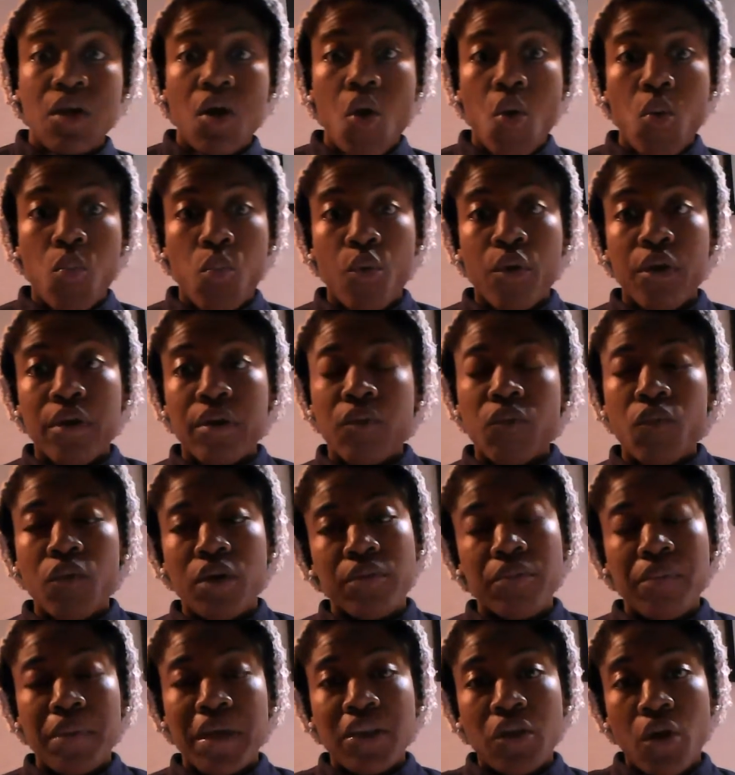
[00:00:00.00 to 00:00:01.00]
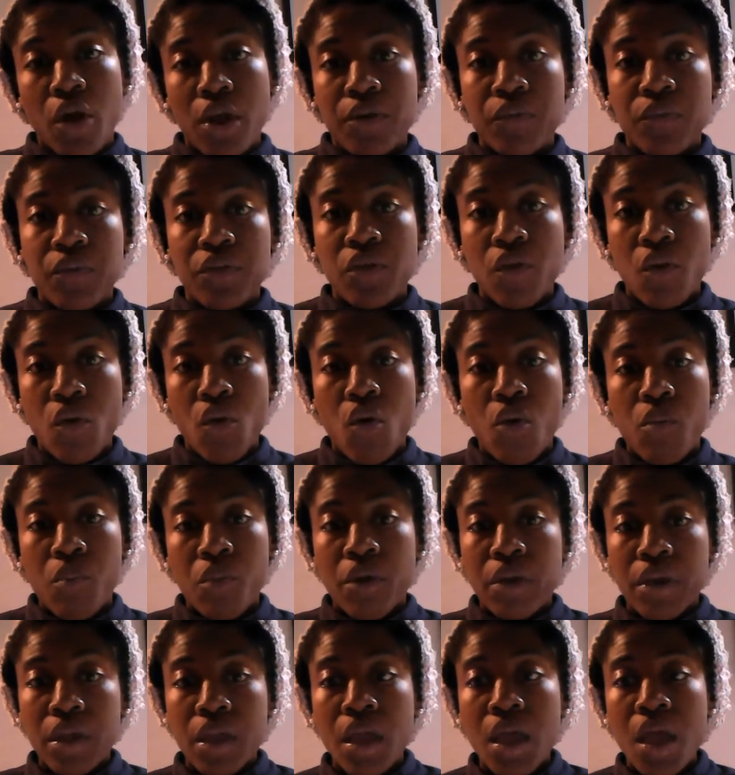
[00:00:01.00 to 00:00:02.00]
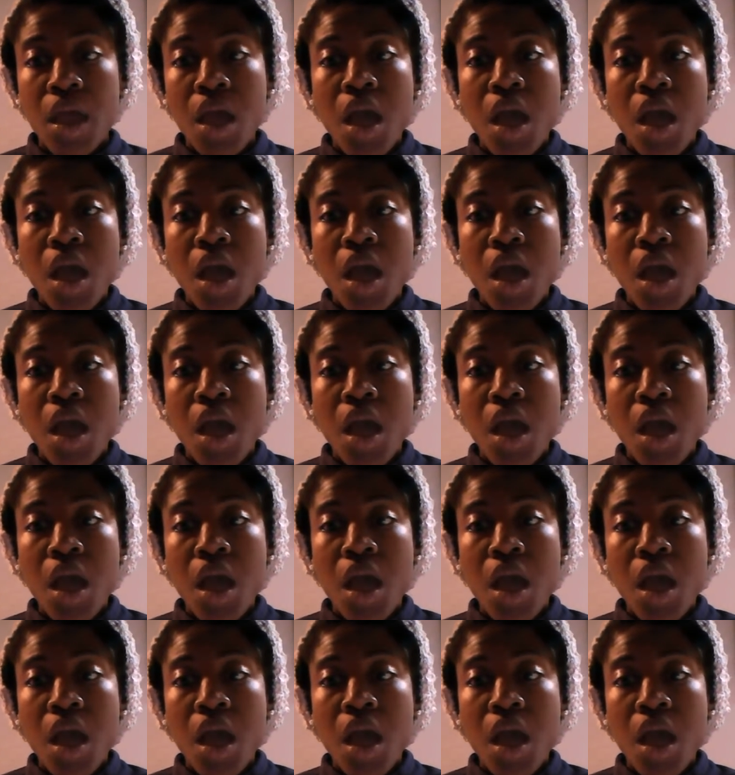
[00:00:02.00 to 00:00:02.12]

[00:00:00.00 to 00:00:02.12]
homework, my daughter with her homework.